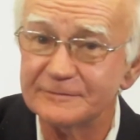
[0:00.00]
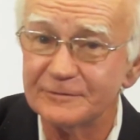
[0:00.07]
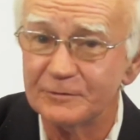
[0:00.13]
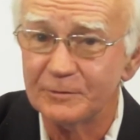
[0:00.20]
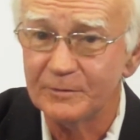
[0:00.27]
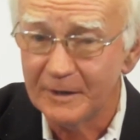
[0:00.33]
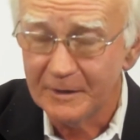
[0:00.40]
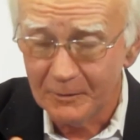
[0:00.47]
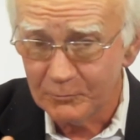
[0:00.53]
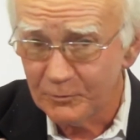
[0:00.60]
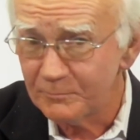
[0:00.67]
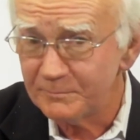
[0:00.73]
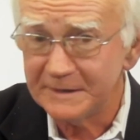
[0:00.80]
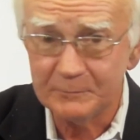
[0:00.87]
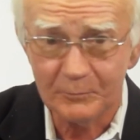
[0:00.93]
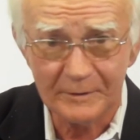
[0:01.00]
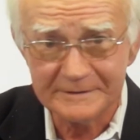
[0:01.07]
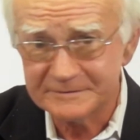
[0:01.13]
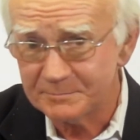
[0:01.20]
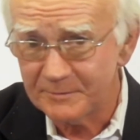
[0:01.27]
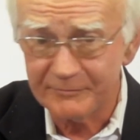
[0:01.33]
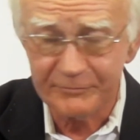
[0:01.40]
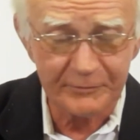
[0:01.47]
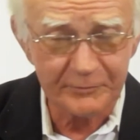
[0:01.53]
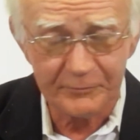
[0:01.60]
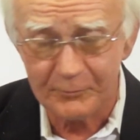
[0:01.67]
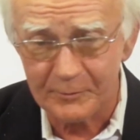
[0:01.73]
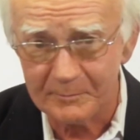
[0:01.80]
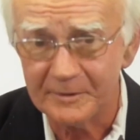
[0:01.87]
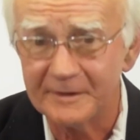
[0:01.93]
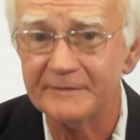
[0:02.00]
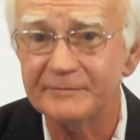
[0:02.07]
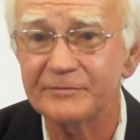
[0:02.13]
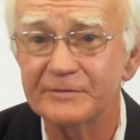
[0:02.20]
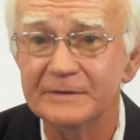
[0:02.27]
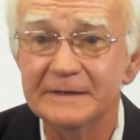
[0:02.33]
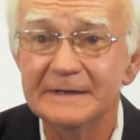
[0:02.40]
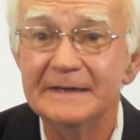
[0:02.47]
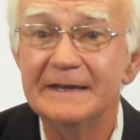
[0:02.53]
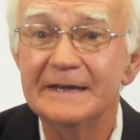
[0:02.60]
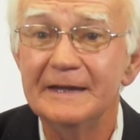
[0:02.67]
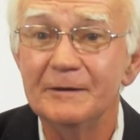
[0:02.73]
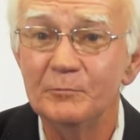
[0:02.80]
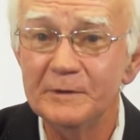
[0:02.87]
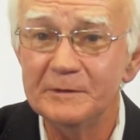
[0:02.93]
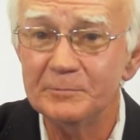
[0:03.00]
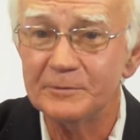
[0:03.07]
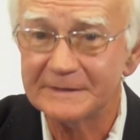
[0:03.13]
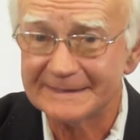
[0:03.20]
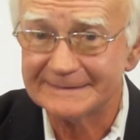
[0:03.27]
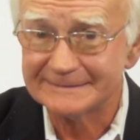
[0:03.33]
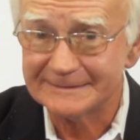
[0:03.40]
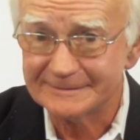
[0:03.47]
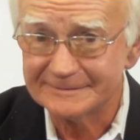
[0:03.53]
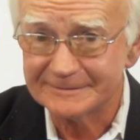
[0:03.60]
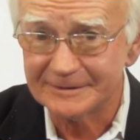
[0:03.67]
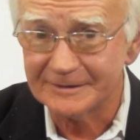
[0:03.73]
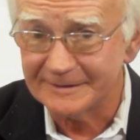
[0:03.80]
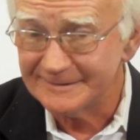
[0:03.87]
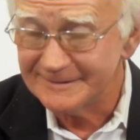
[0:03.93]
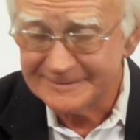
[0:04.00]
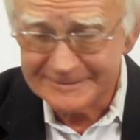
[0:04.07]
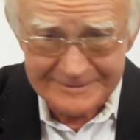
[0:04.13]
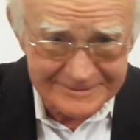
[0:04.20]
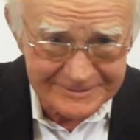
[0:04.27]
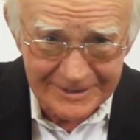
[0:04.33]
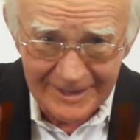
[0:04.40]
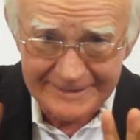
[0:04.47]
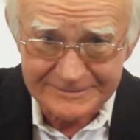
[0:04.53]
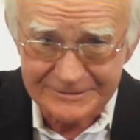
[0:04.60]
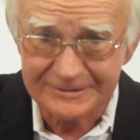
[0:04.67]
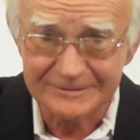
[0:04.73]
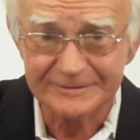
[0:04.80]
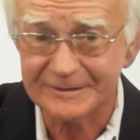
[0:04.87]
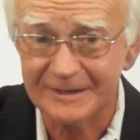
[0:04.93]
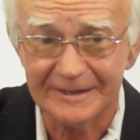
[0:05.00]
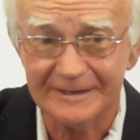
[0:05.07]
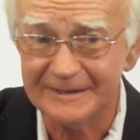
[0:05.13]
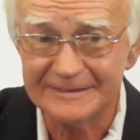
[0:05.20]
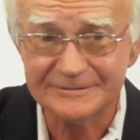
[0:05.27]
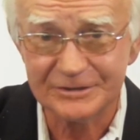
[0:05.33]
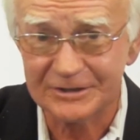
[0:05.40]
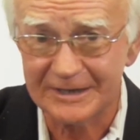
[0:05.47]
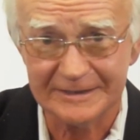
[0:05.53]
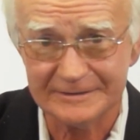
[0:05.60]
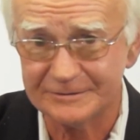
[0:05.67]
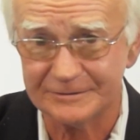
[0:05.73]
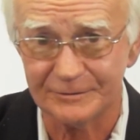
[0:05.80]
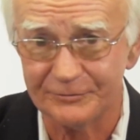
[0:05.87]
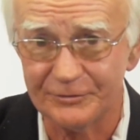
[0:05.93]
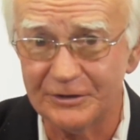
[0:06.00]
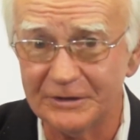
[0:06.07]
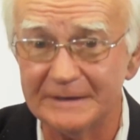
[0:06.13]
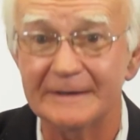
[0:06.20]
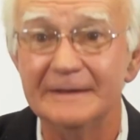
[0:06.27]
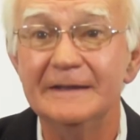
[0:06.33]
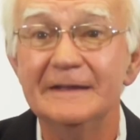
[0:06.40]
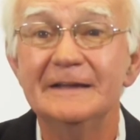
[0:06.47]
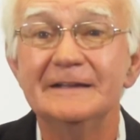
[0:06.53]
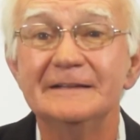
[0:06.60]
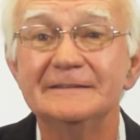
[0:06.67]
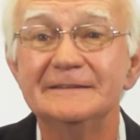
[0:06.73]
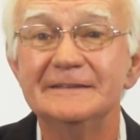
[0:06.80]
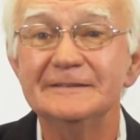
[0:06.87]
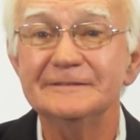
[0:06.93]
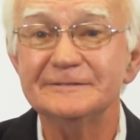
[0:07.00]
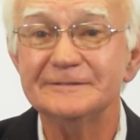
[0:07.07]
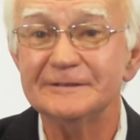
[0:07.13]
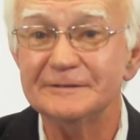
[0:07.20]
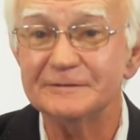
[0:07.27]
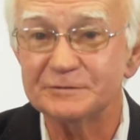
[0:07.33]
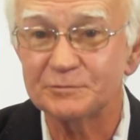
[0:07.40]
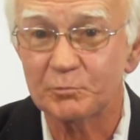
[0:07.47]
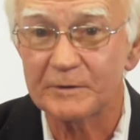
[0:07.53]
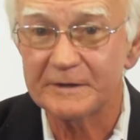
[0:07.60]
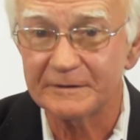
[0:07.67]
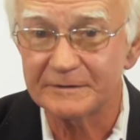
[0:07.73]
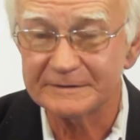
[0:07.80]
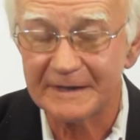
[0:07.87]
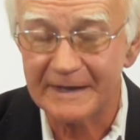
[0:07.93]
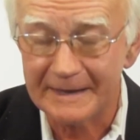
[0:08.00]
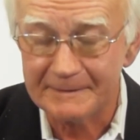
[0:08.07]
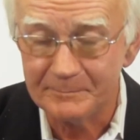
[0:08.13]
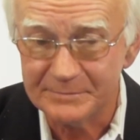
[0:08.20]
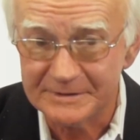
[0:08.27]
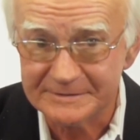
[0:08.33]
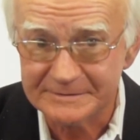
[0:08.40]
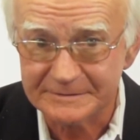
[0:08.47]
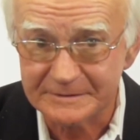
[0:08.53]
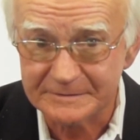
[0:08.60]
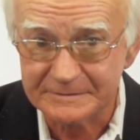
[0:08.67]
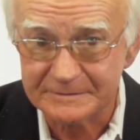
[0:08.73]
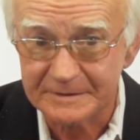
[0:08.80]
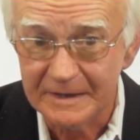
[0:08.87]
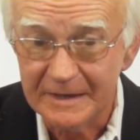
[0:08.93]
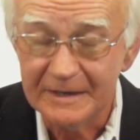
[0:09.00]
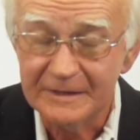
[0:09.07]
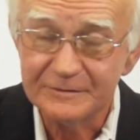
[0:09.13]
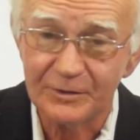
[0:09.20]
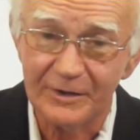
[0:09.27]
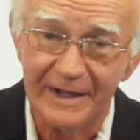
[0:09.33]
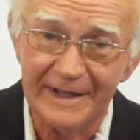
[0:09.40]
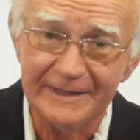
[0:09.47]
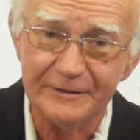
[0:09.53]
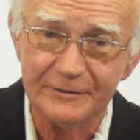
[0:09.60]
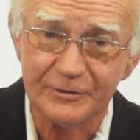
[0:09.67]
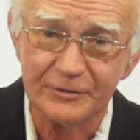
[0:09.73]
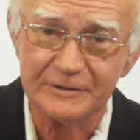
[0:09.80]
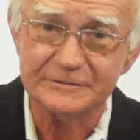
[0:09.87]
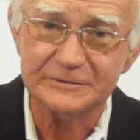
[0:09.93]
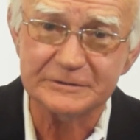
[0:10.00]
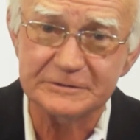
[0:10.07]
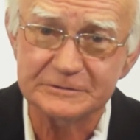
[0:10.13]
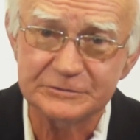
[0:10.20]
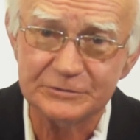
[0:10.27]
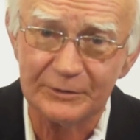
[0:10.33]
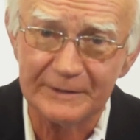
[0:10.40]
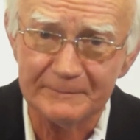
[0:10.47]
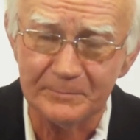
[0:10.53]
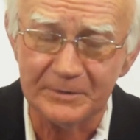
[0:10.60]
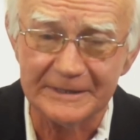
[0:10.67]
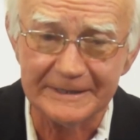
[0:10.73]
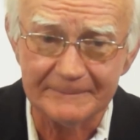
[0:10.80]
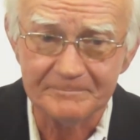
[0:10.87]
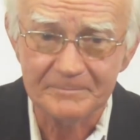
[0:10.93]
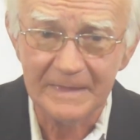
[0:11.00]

So we'll meet once a month for four months, and we will get this done. This is not just an educational thing. This is real-time business. So I encourage you to join me.